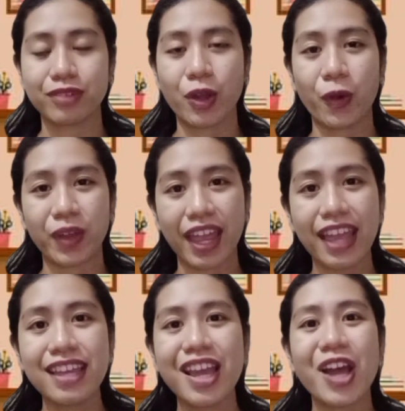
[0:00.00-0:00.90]

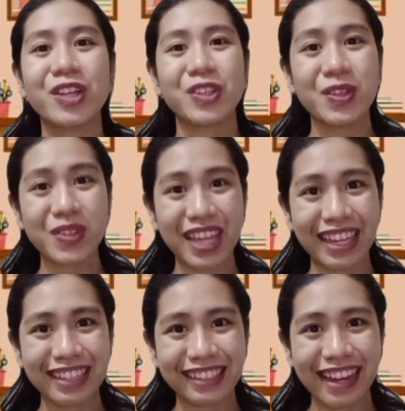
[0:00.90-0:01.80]
Okay? Do you
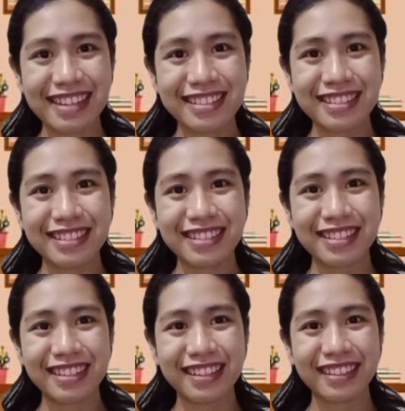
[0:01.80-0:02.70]
get it, class?
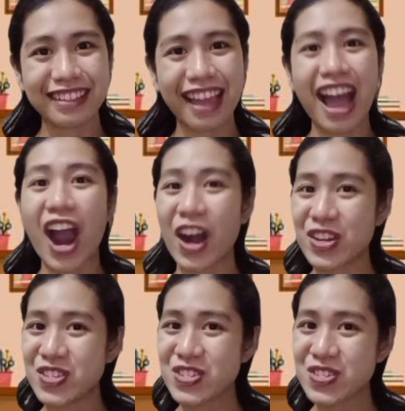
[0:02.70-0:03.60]

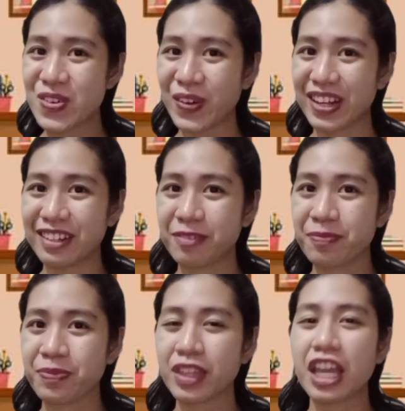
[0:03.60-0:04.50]
Are you sure?
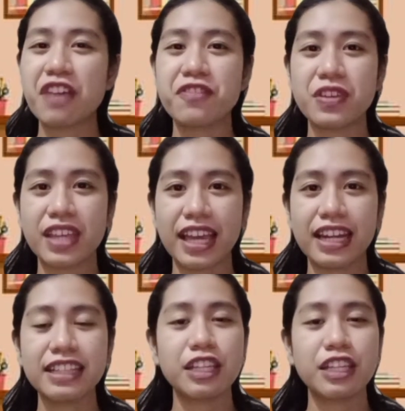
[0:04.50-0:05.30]
If you get it,